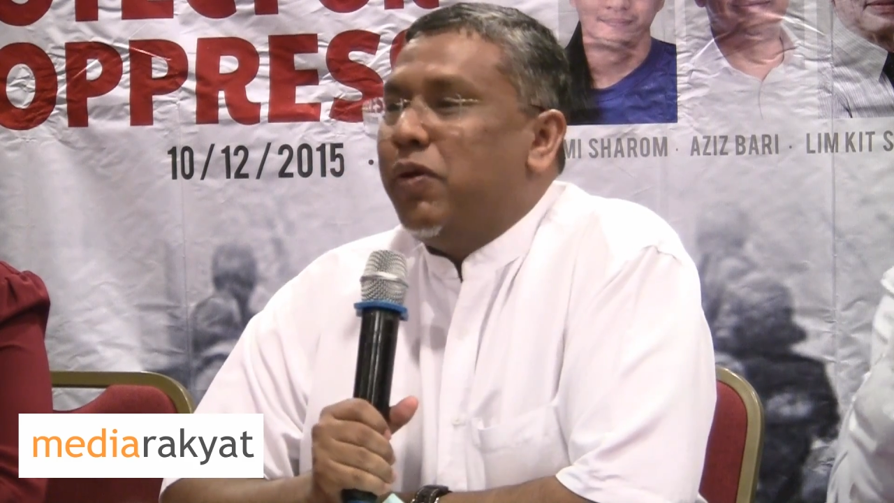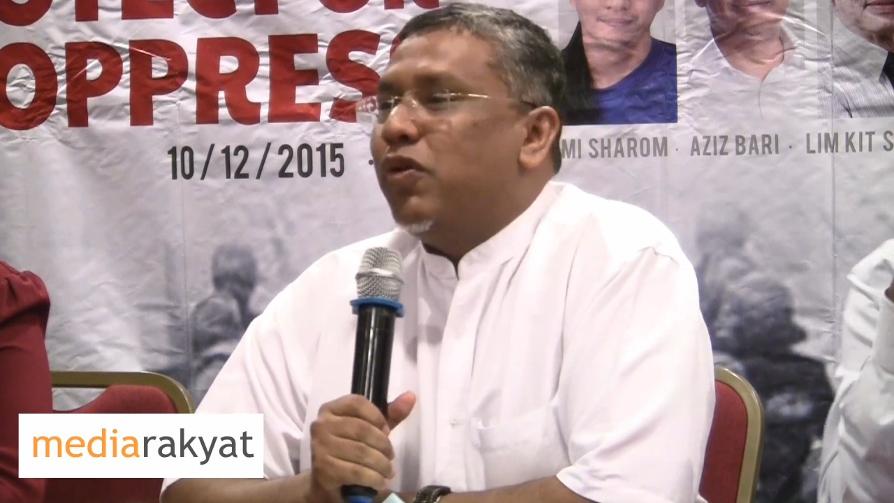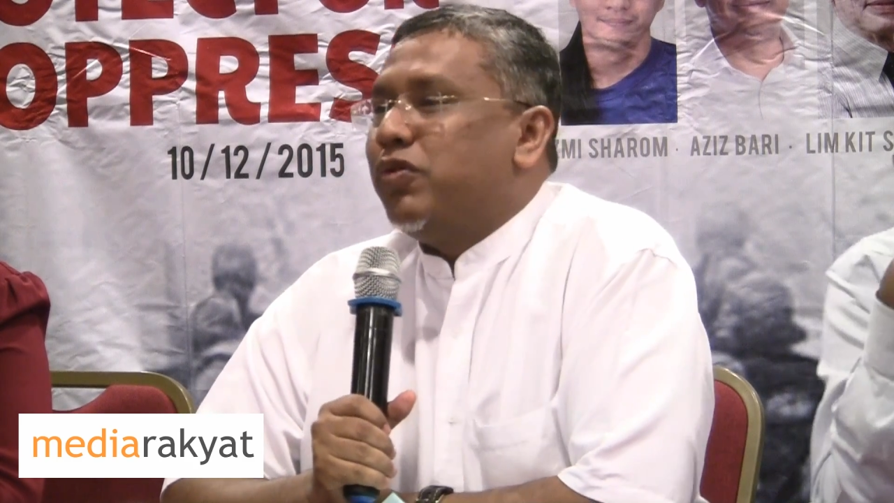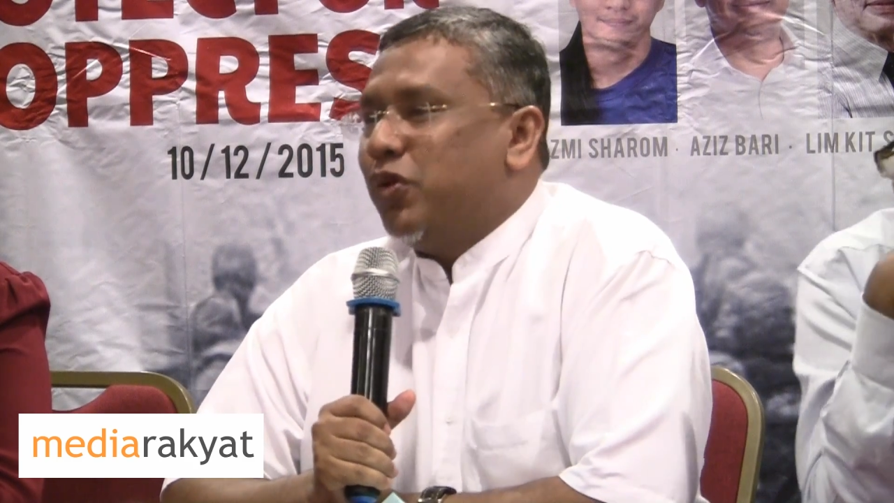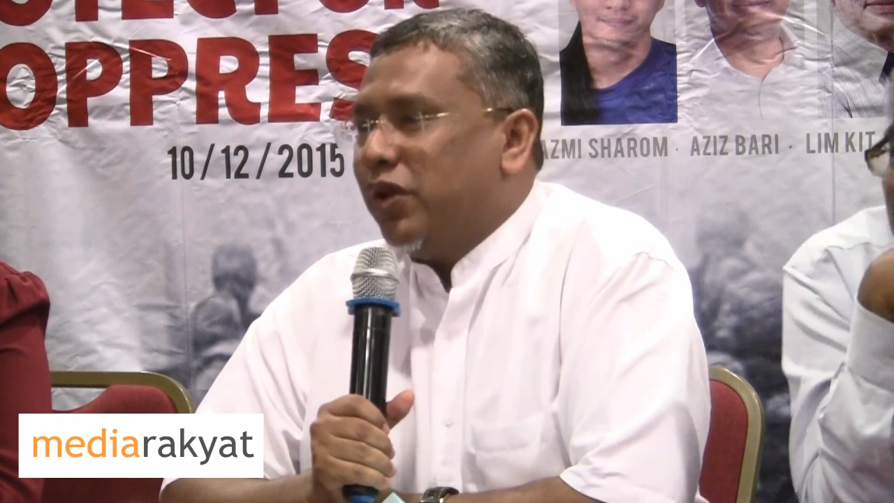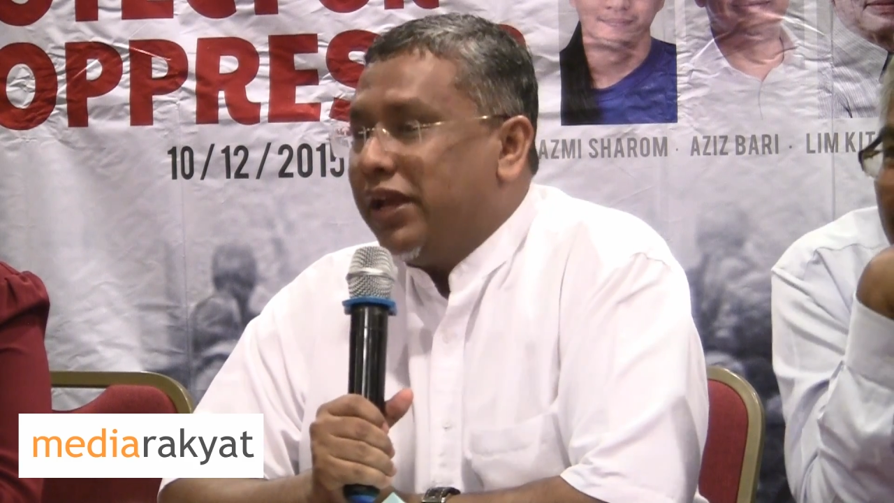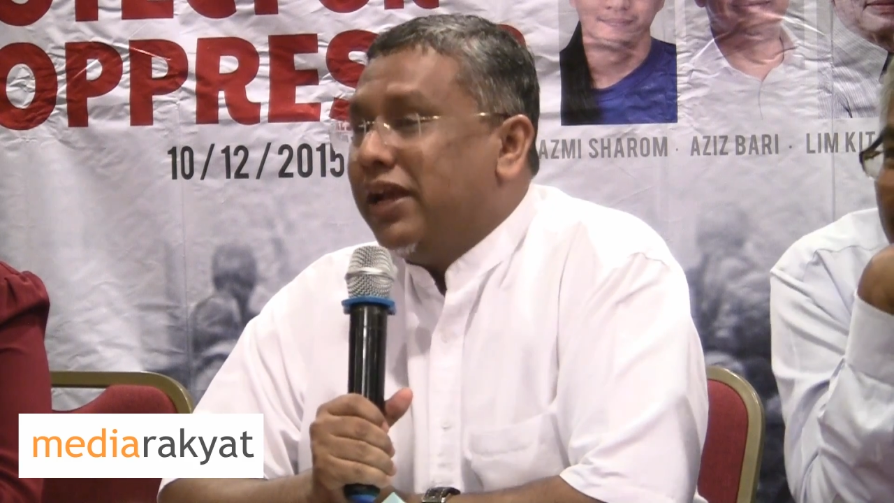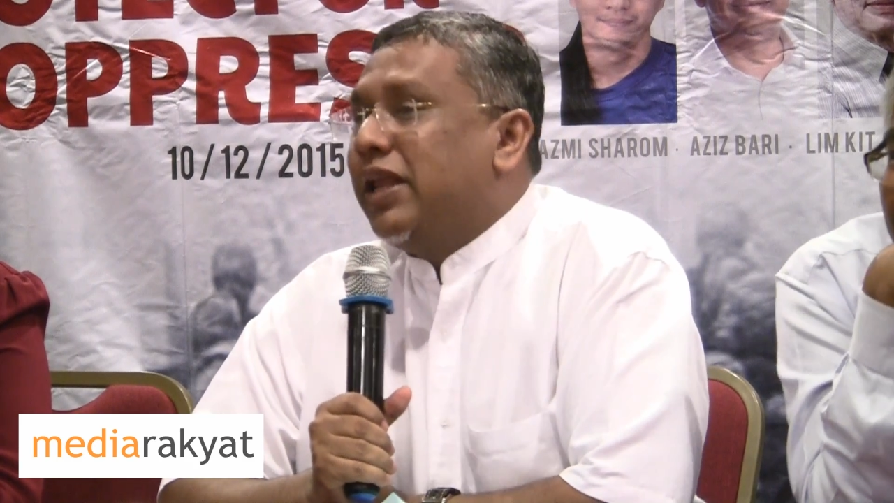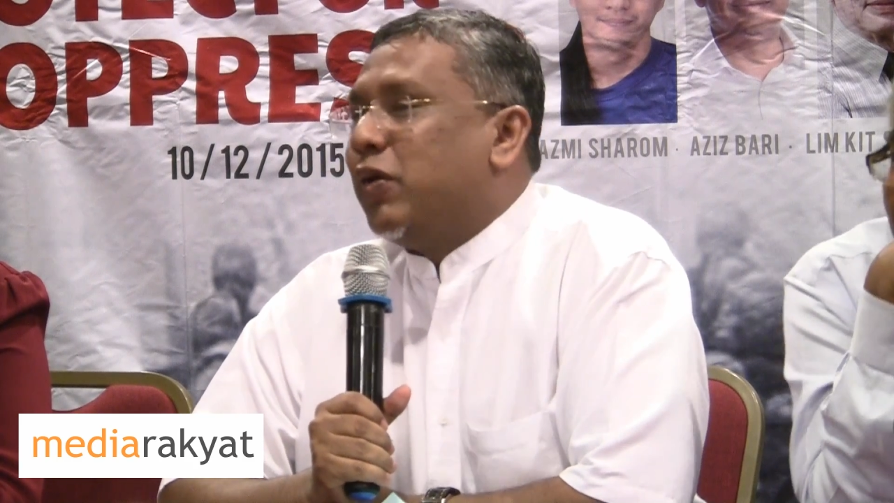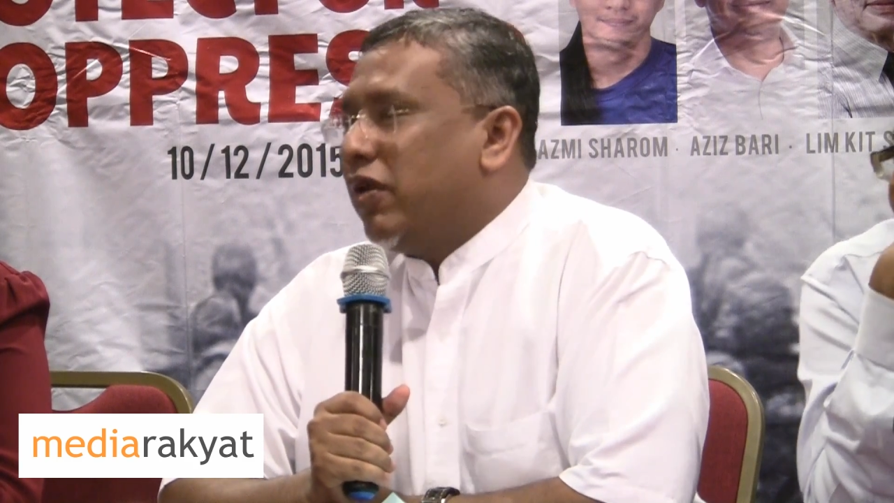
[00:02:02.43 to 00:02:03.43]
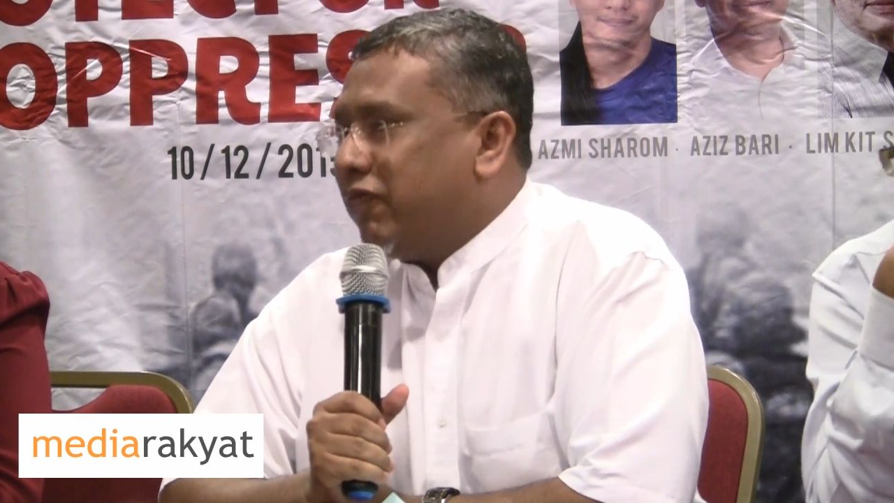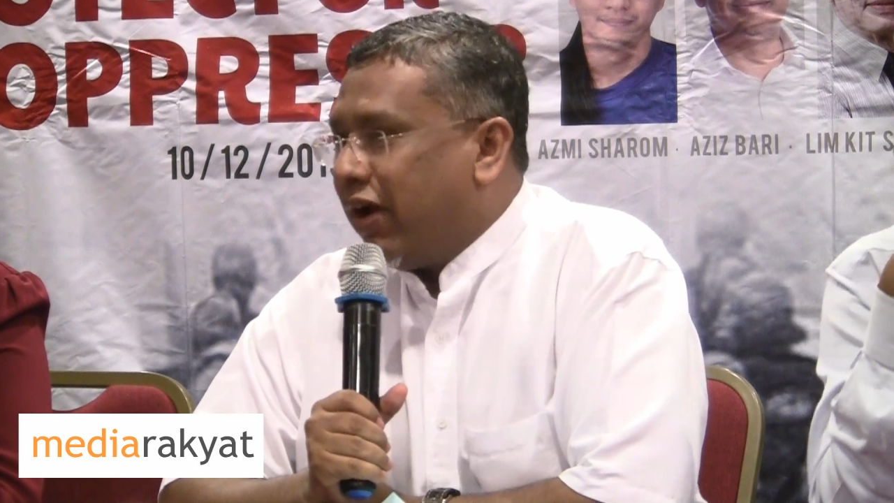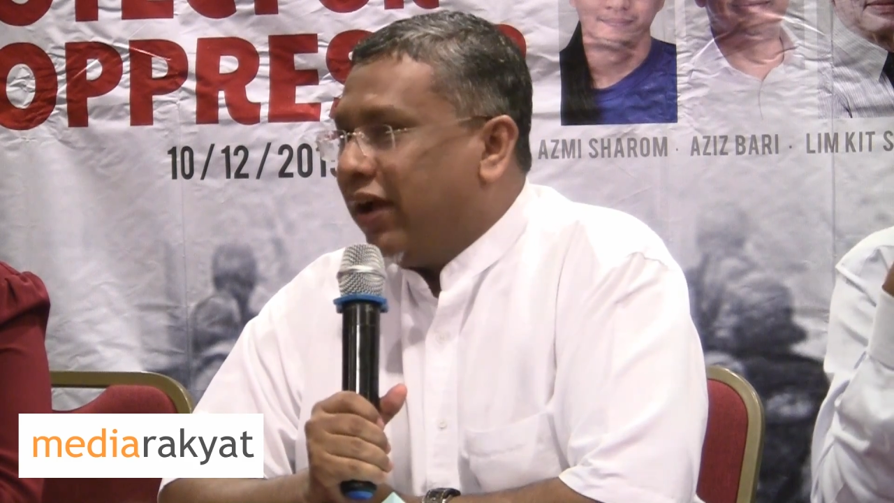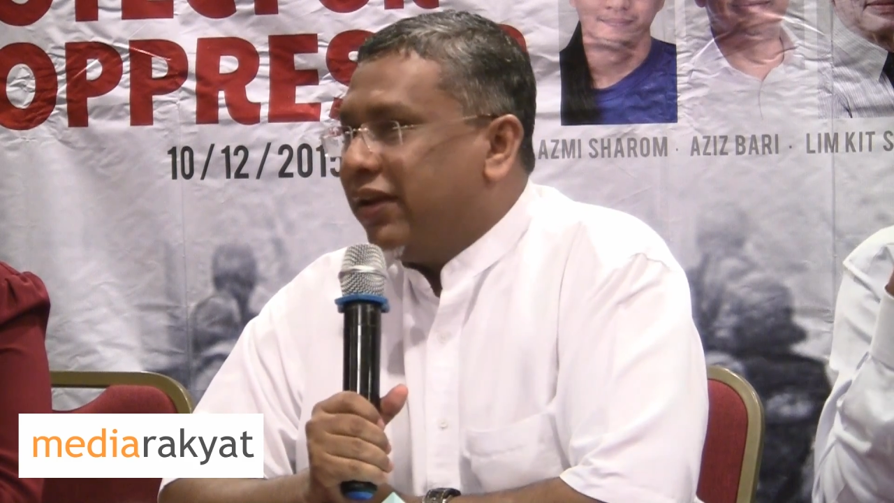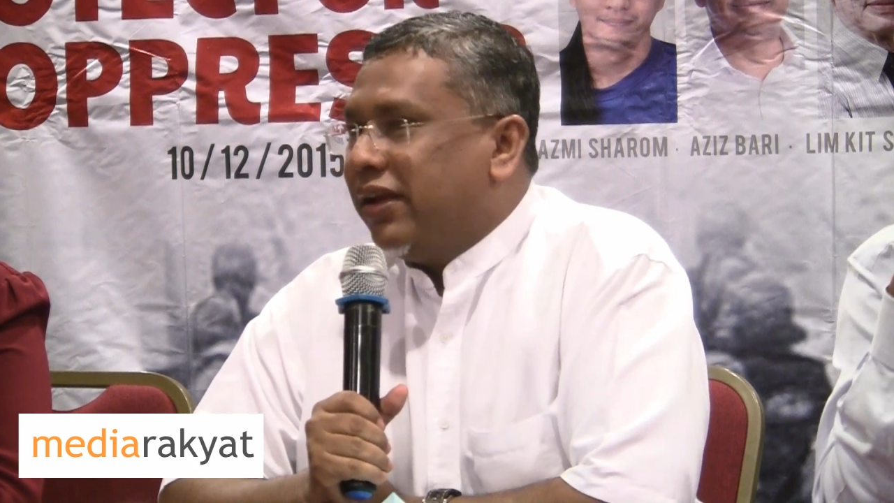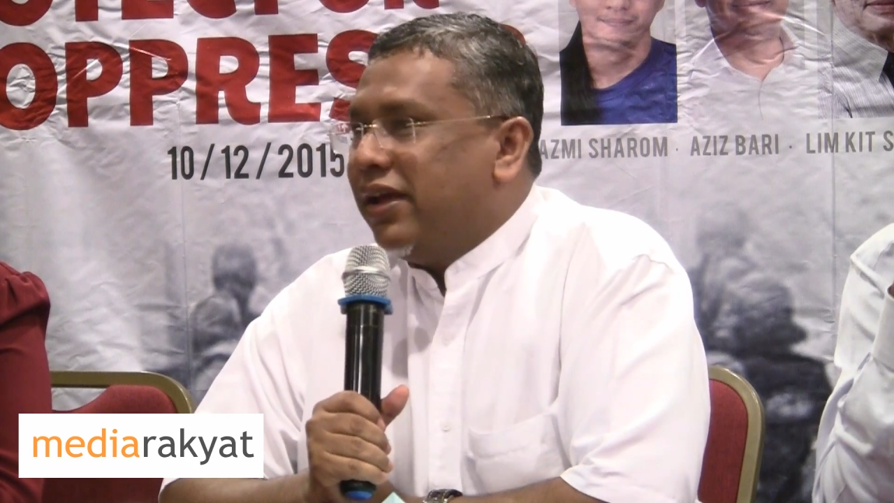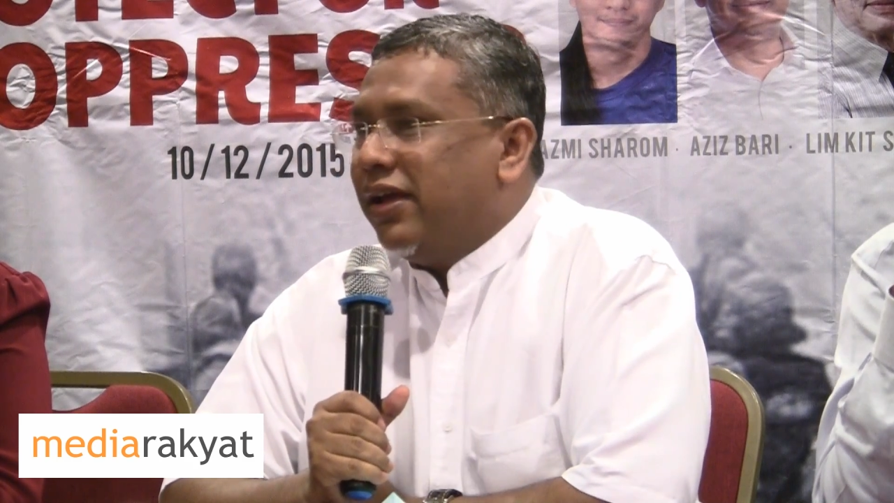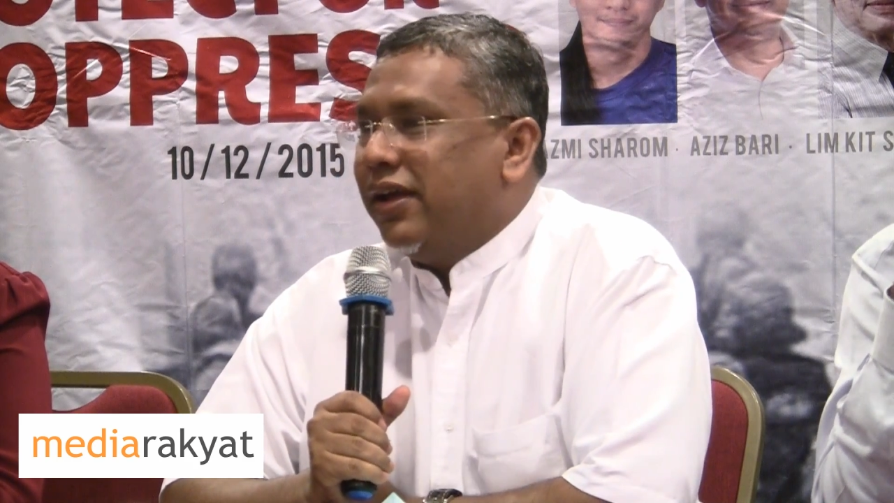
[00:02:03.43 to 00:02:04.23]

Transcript: he was not legally qualified,